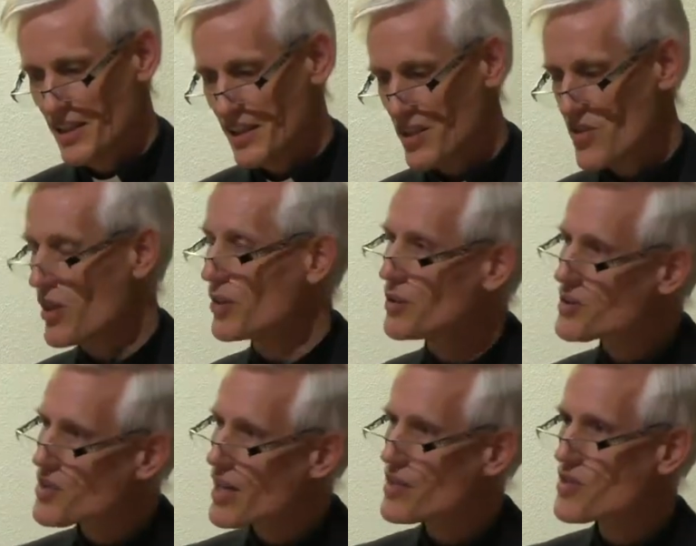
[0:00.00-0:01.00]
Is the Old
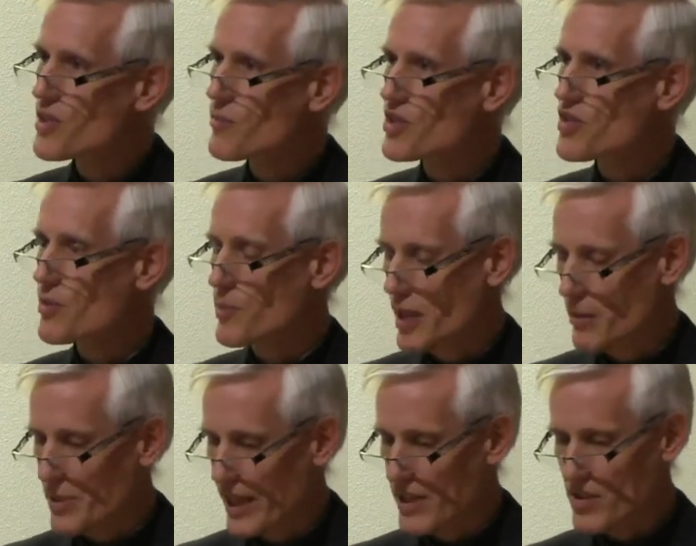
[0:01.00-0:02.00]
Testament to be
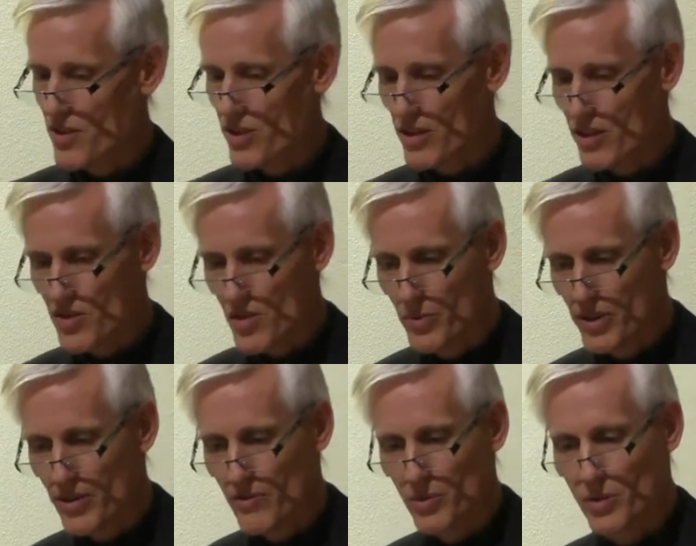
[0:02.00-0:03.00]
abandoned as a
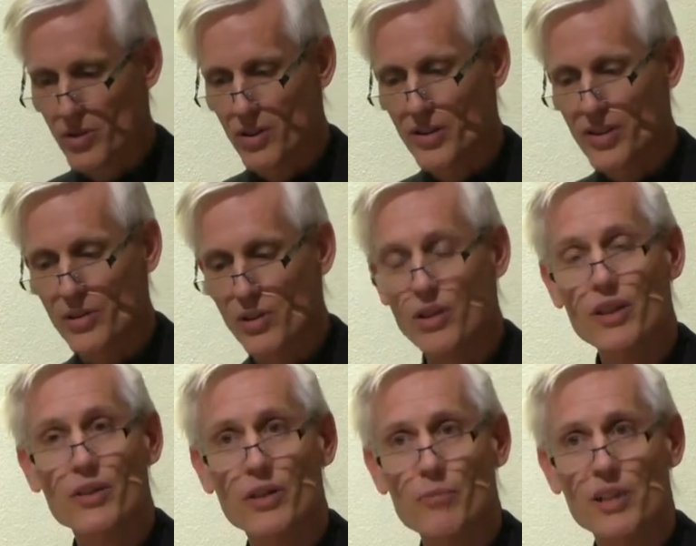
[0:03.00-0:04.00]
word of law no
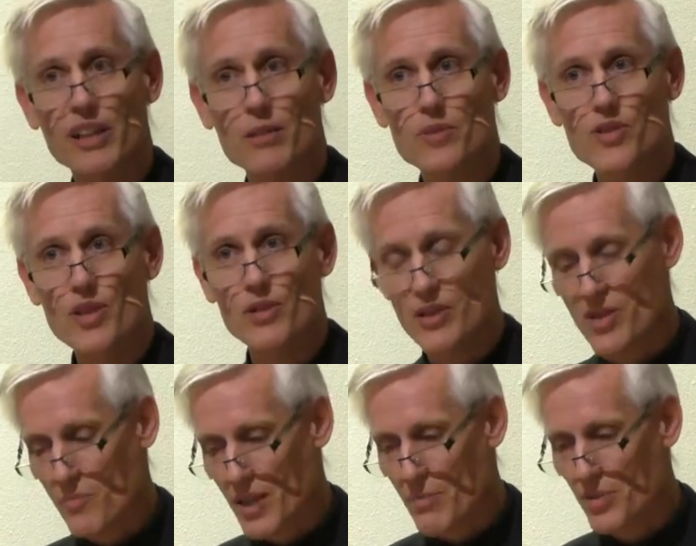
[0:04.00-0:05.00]
longer applicable to God's
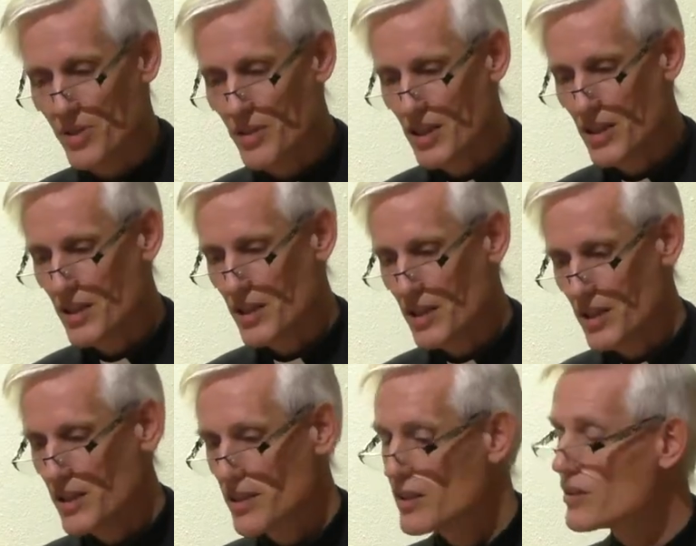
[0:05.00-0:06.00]
people?
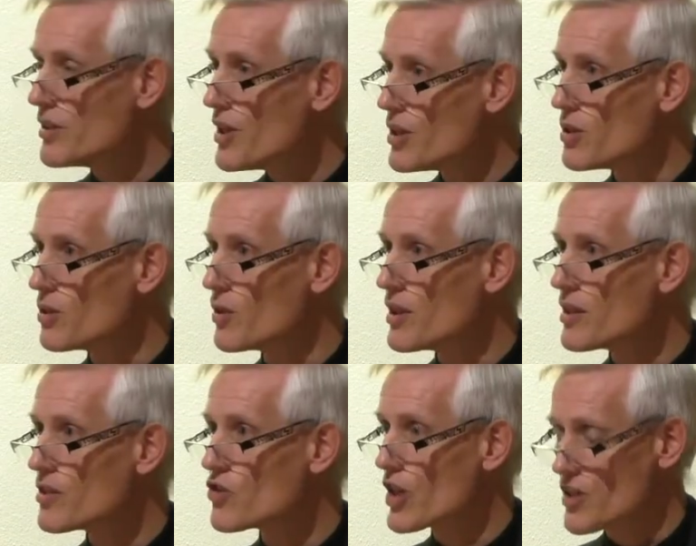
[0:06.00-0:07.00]
No,
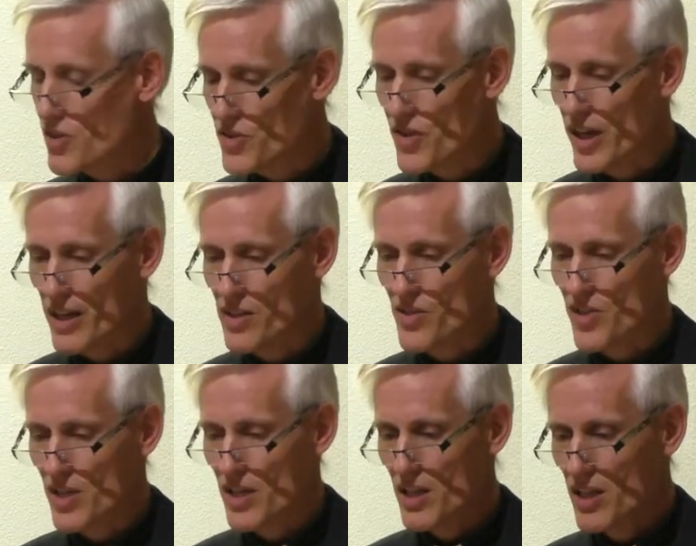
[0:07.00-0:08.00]
Jesus says,
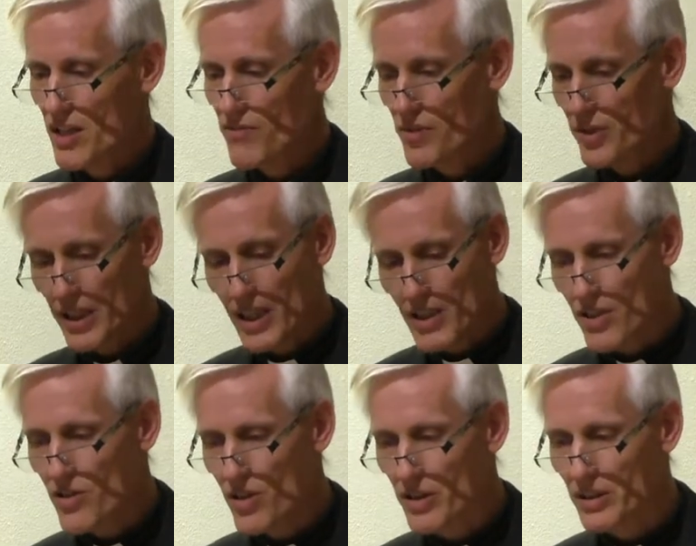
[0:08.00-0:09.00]
for he
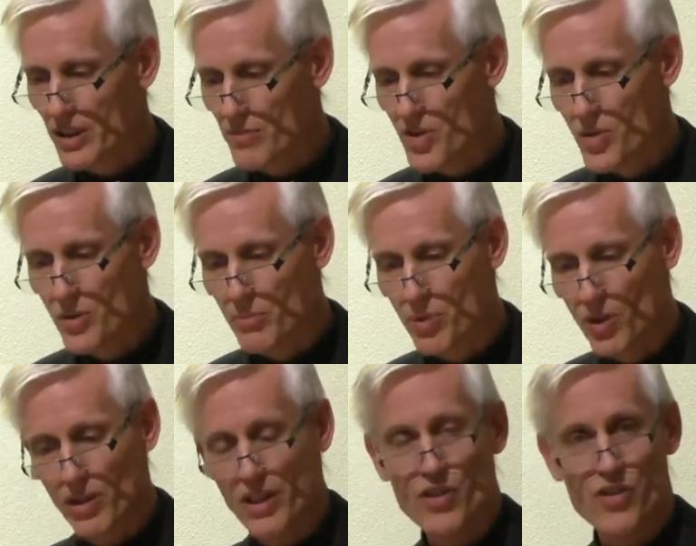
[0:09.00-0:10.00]
did not come to
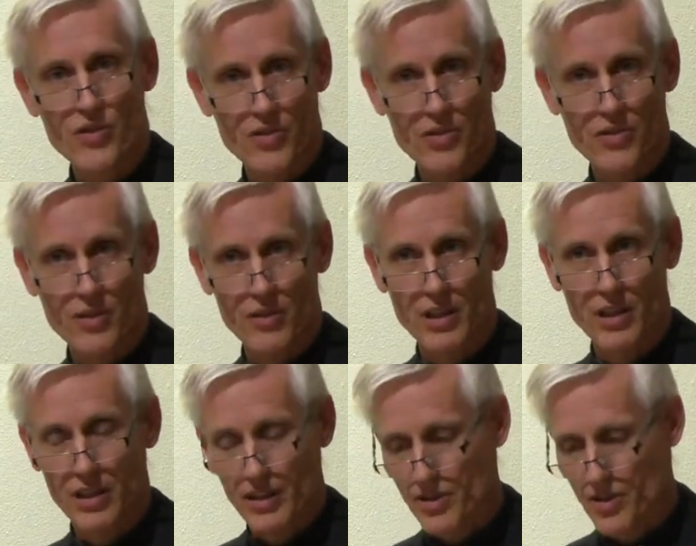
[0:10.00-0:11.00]
abolish the
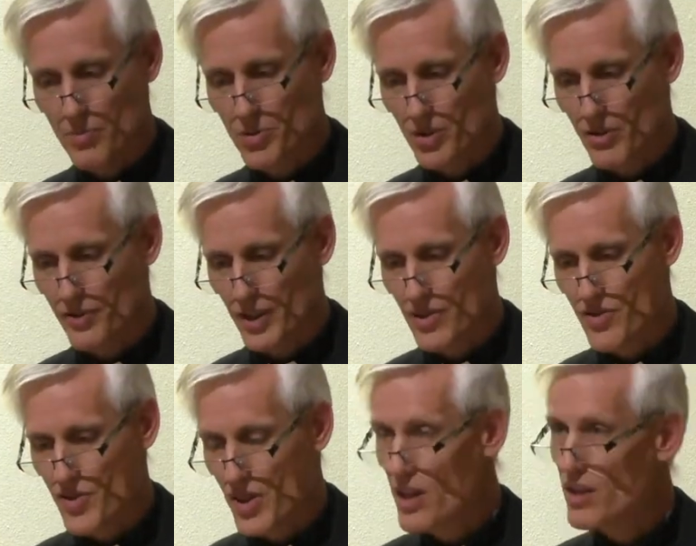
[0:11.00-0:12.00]
Torah and the
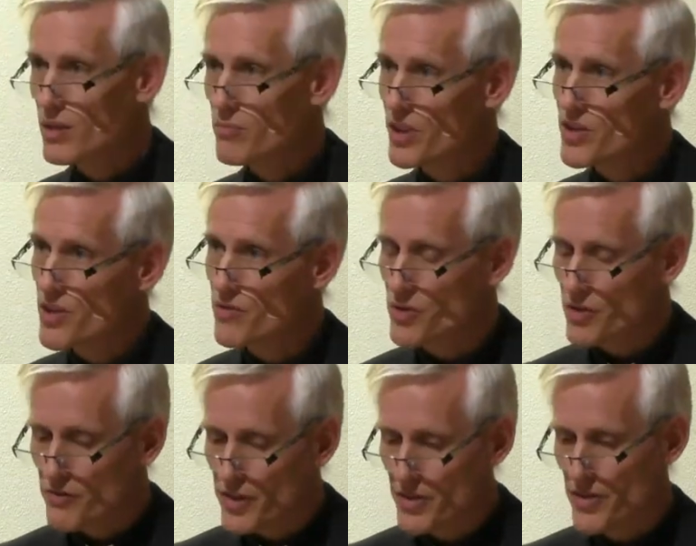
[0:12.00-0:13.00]
prophets, but to
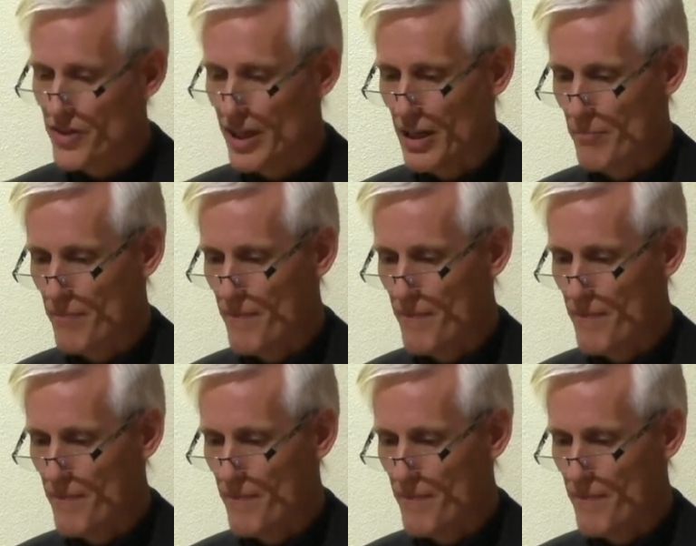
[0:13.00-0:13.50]
fulfill them.